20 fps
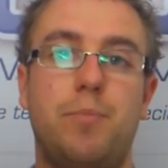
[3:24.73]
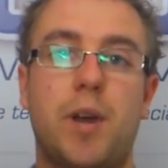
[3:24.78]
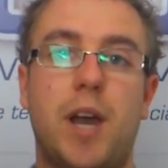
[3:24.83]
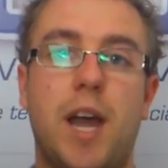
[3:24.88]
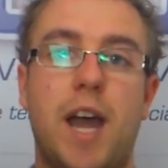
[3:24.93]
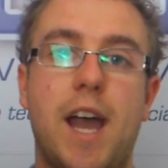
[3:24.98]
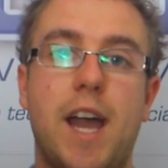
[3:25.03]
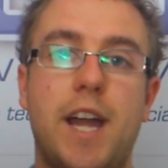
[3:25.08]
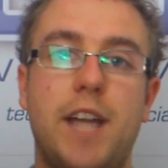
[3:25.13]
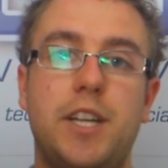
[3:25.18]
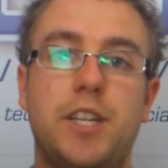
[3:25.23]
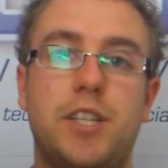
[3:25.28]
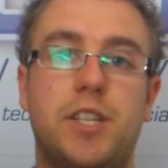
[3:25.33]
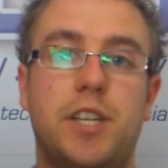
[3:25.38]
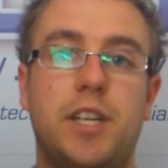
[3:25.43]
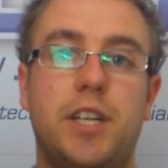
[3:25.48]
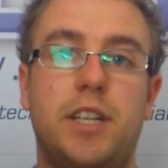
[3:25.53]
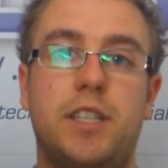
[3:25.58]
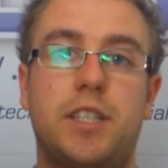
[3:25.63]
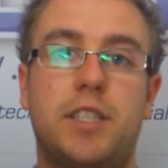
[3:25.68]
but
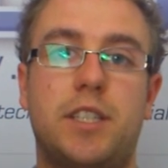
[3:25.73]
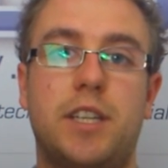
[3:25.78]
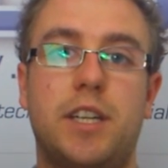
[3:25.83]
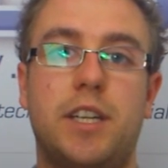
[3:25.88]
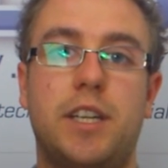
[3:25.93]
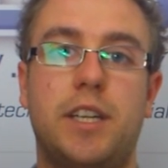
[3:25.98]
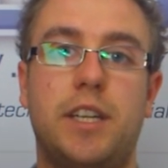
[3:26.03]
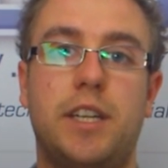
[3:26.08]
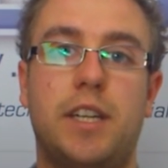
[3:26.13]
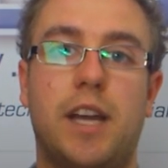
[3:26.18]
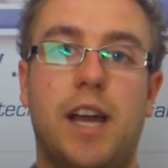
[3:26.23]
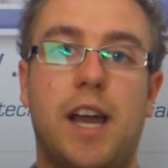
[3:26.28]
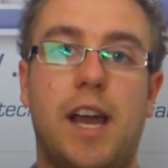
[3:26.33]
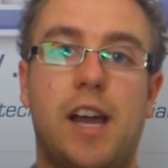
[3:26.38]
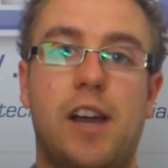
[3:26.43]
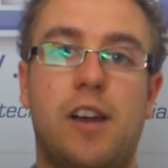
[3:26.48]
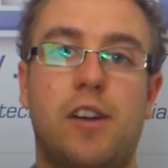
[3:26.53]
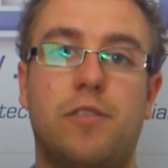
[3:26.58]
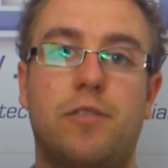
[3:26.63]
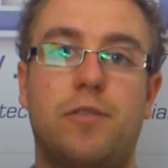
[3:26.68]
HTC
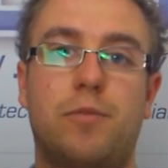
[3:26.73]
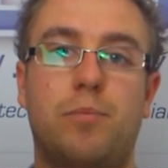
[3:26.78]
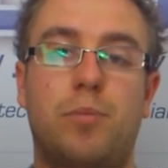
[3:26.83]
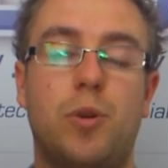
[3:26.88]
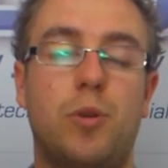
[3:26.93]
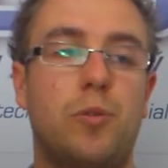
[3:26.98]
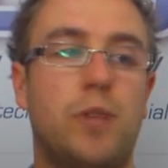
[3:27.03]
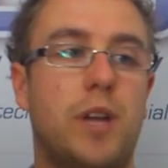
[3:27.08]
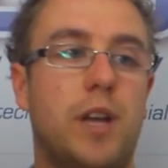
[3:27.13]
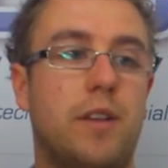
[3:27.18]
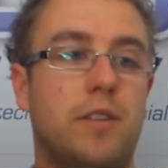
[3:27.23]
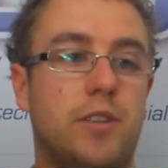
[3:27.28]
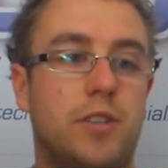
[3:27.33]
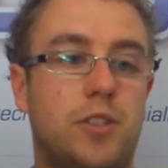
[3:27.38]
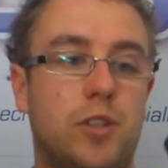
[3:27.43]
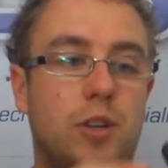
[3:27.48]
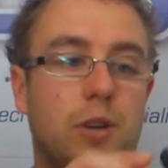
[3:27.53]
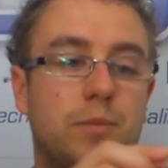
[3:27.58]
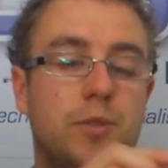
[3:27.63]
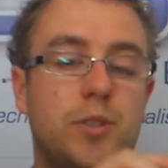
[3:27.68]
have pulled out the
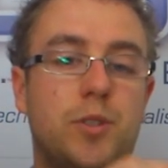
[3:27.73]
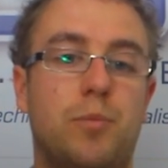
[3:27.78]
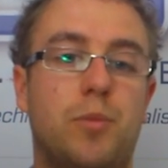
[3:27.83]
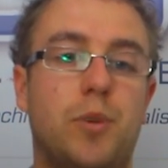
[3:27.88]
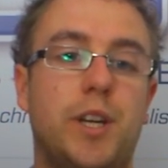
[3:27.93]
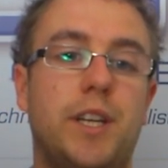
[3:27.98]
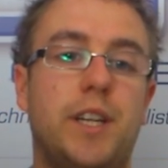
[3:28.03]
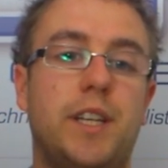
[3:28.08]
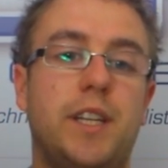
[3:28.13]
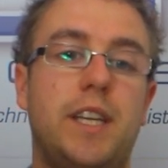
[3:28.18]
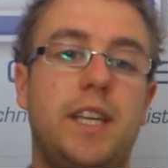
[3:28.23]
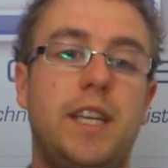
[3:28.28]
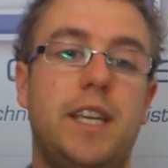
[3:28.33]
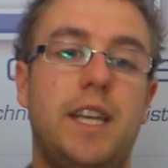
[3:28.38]
stops to bring the